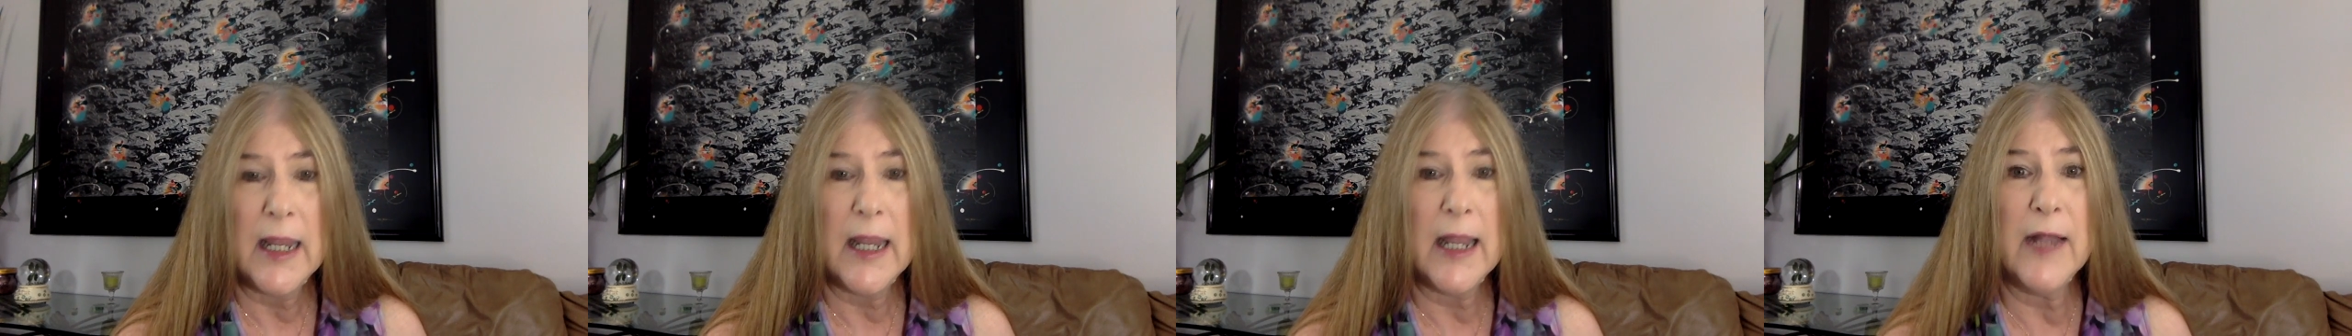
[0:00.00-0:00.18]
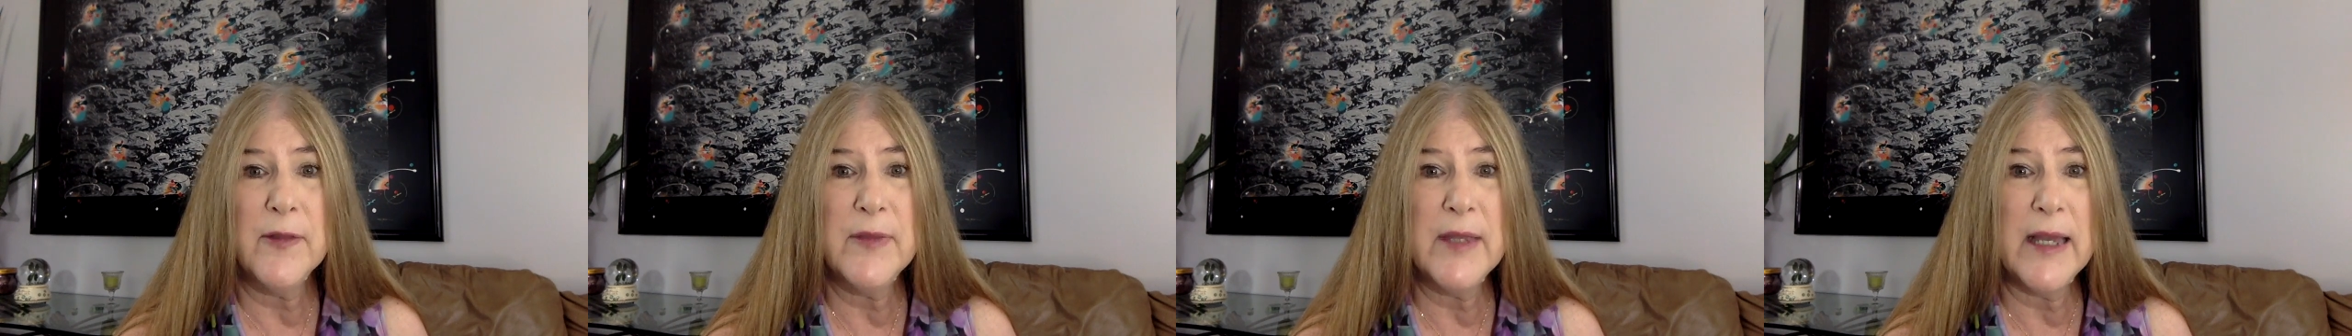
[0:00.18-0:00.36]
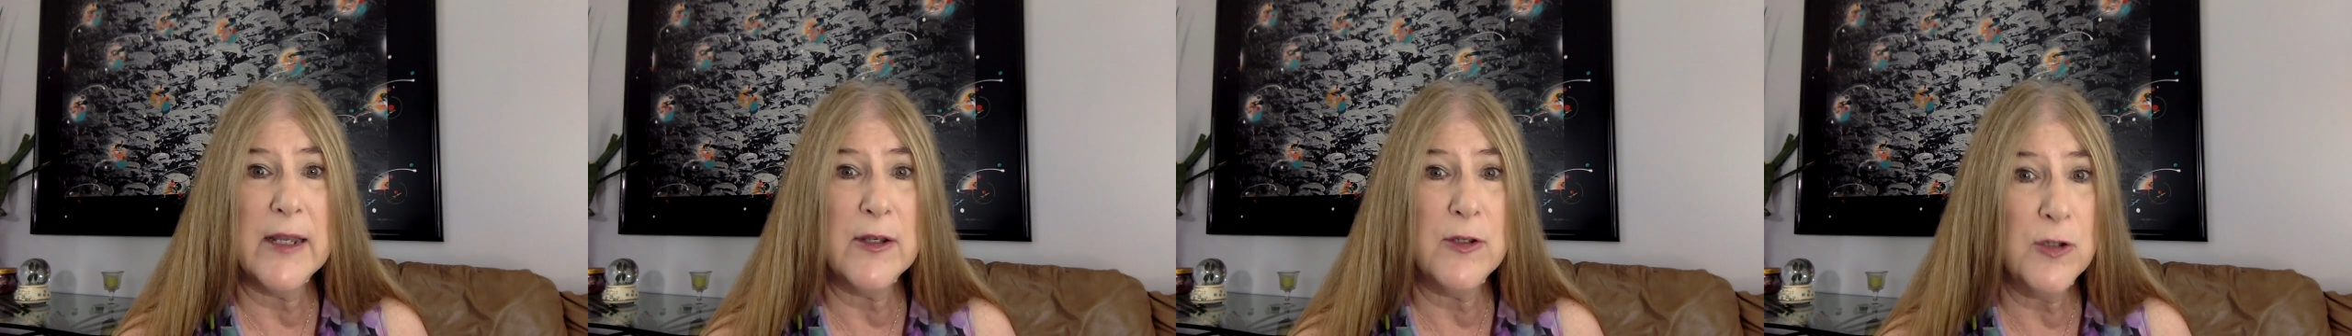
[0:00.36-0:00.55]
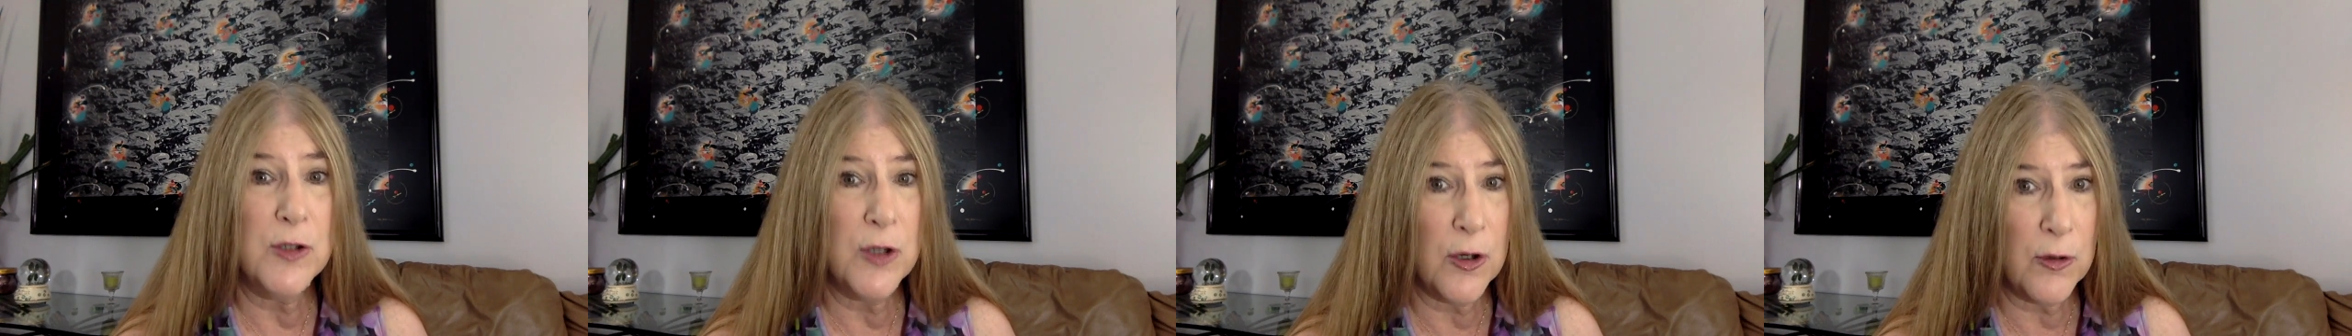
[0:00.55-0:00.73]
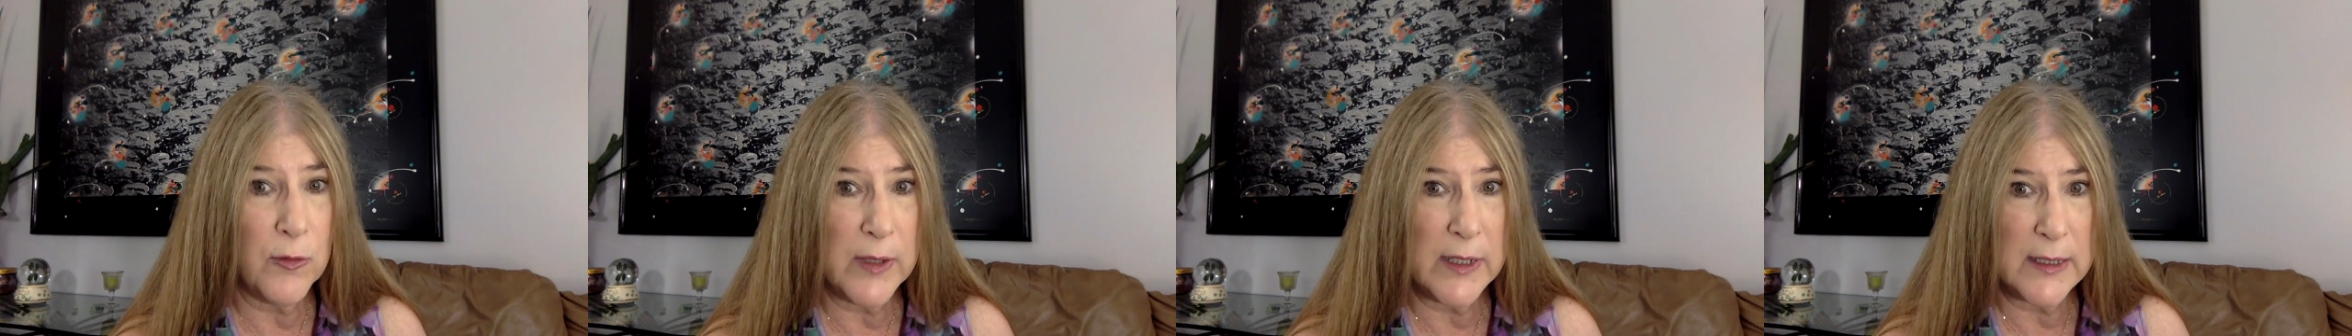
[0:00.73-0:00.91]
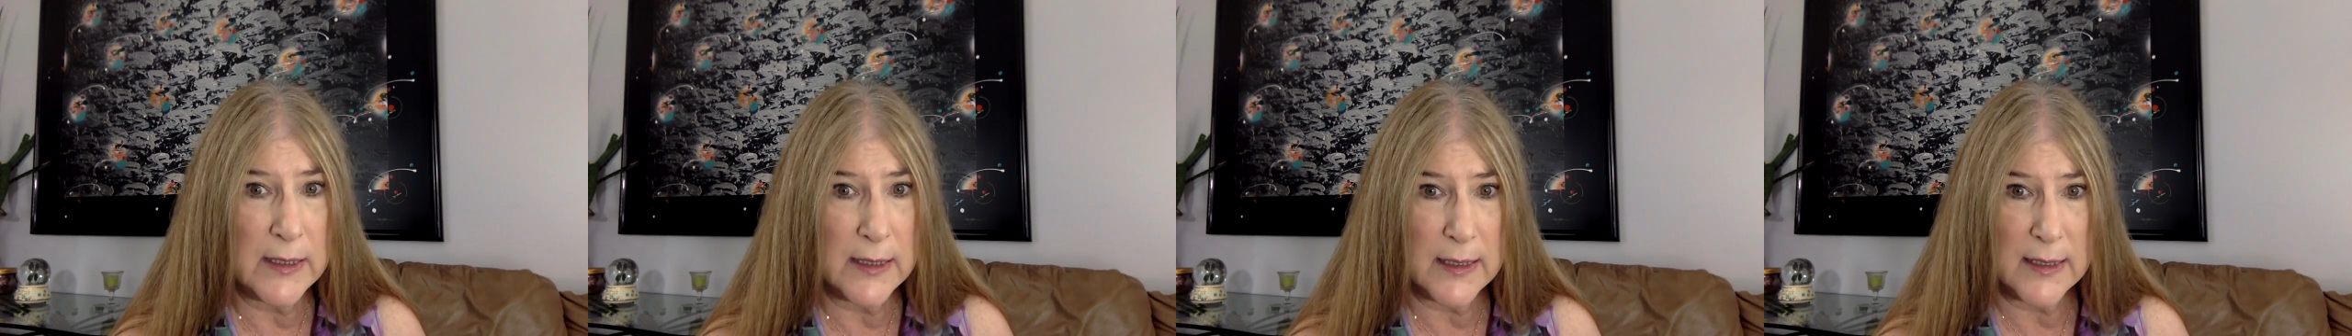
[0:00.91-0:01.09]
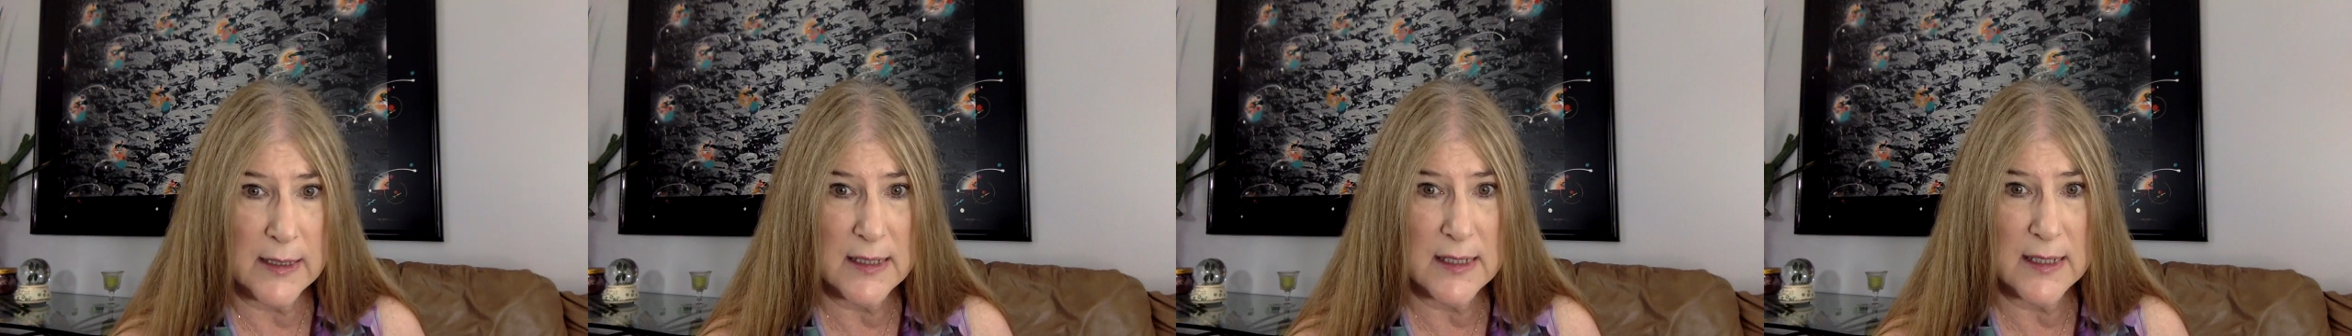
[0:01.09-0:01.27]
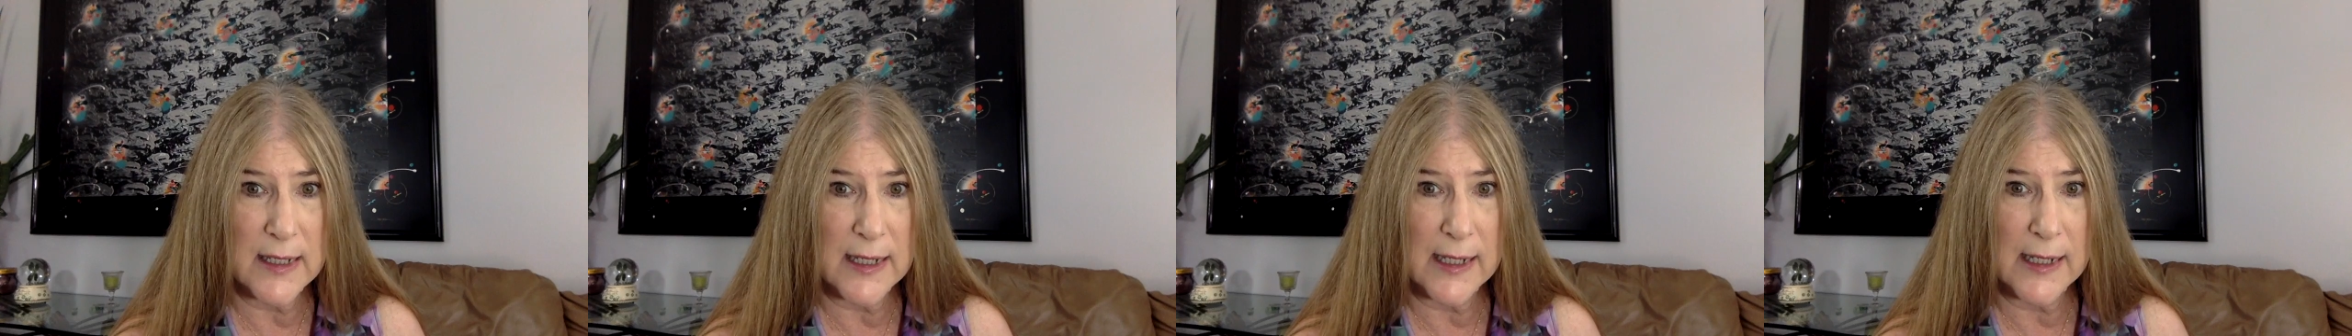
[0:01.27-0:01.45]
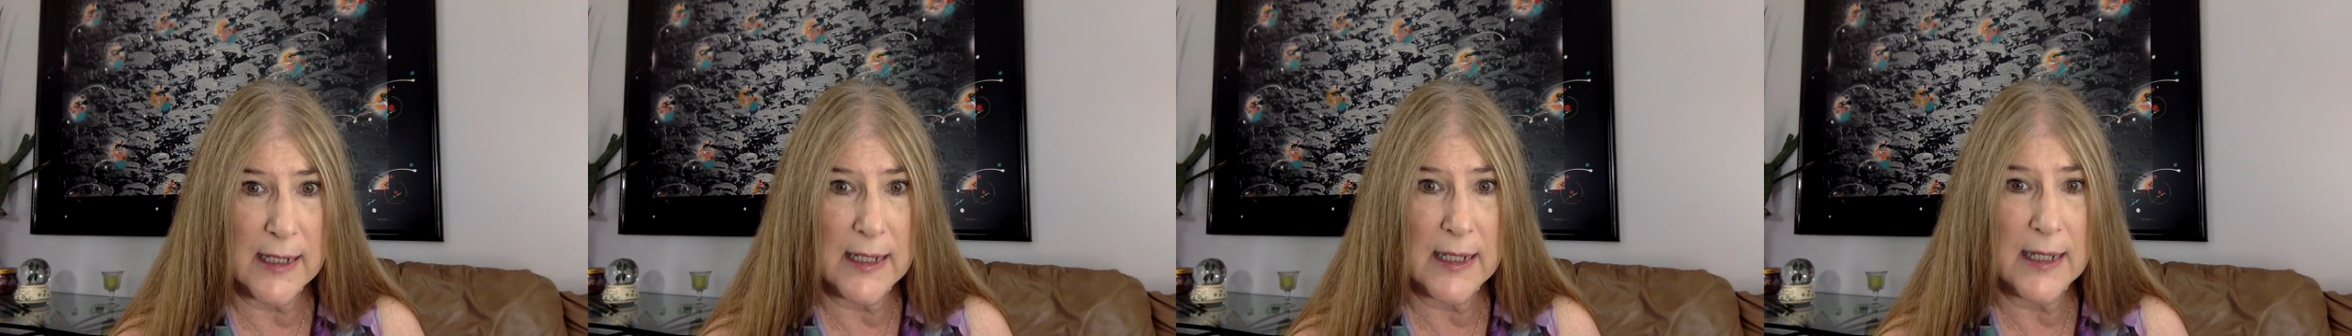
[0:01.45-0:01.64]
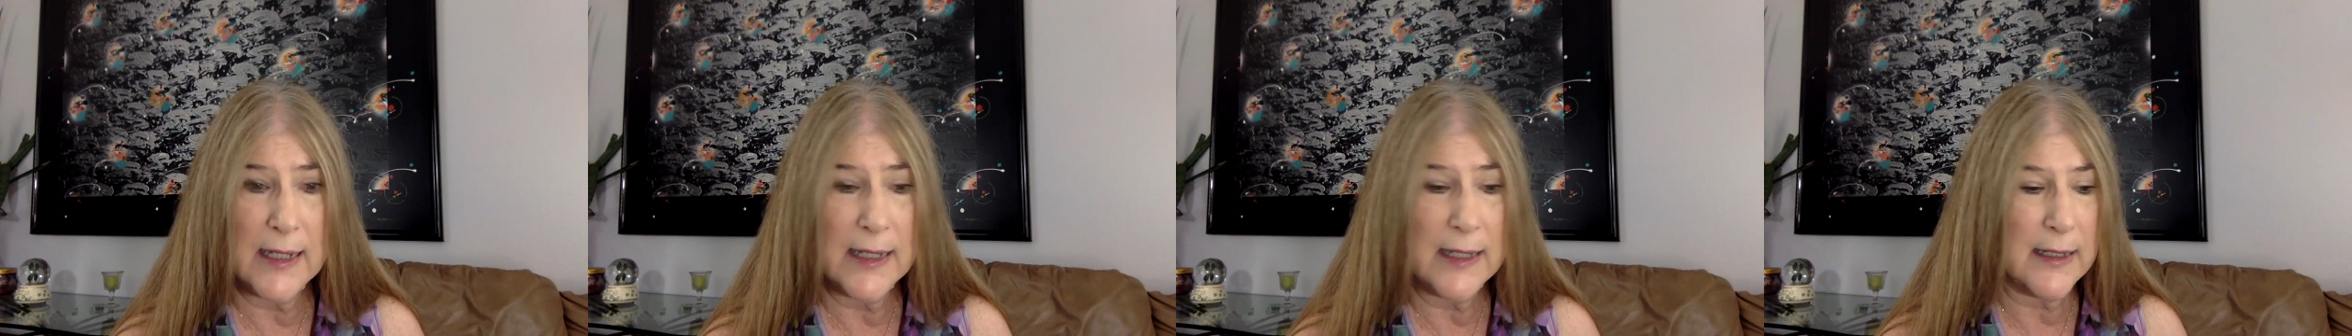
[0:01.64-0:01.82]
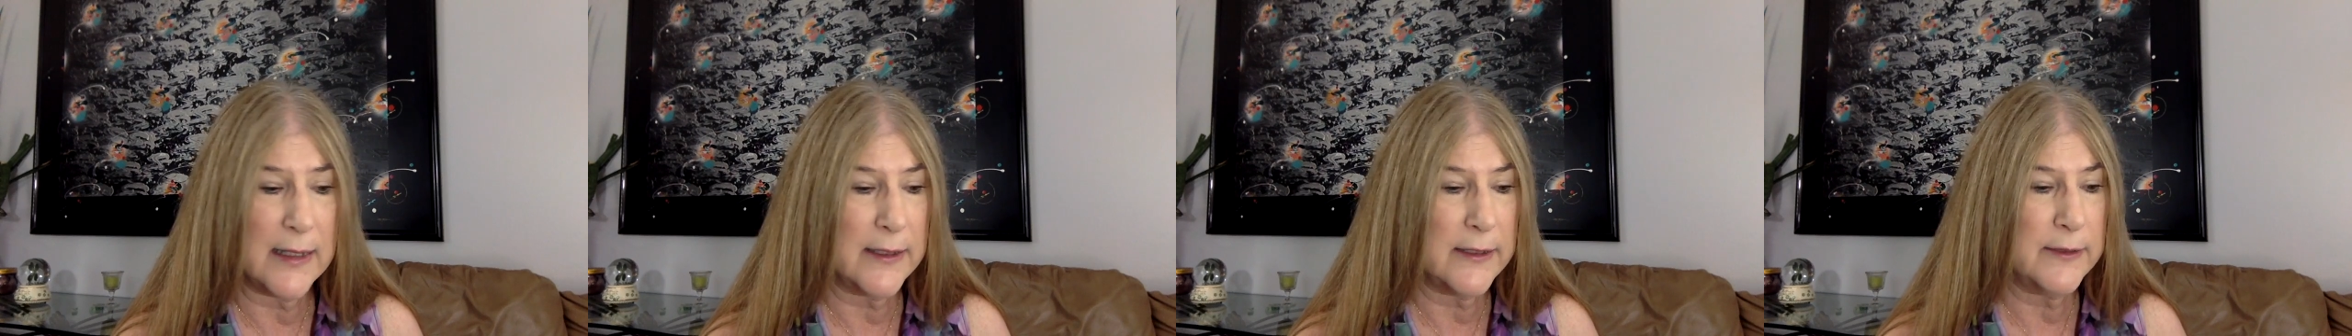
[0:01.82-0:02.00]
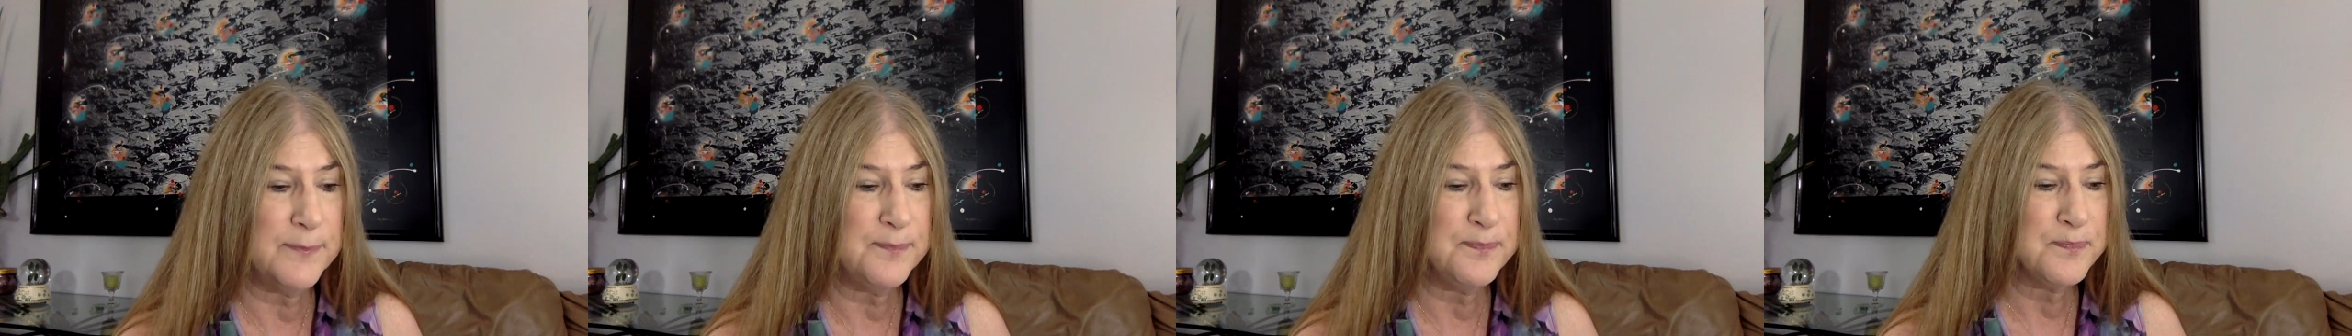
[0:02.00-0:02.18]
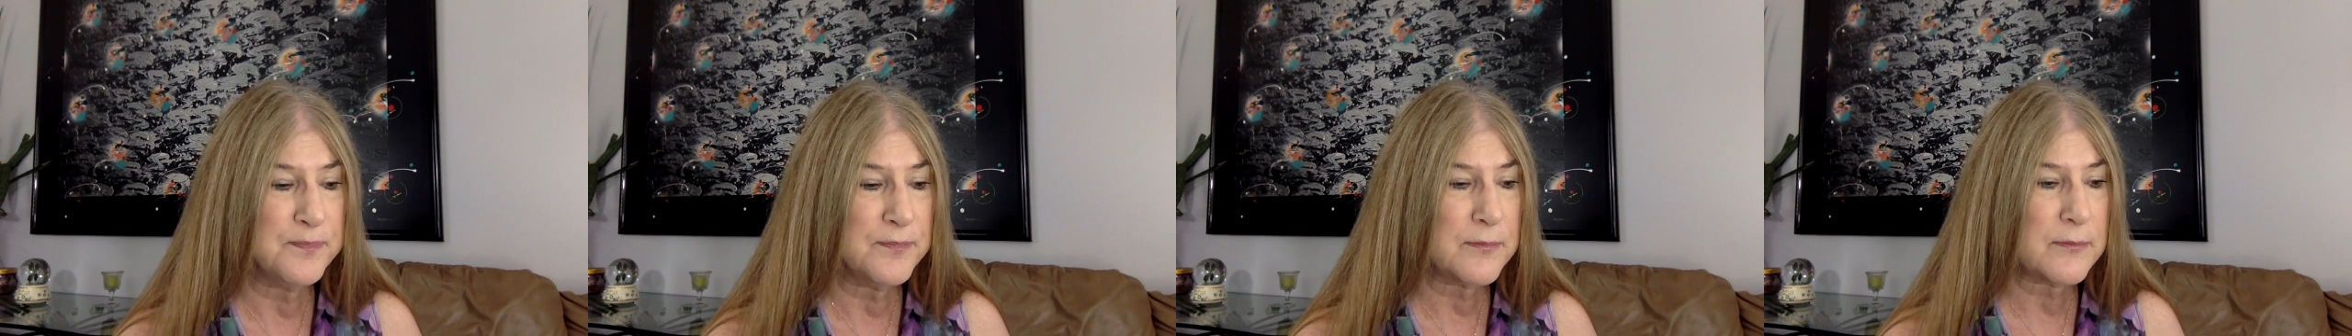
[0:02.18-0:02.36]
and that knowingness that I had,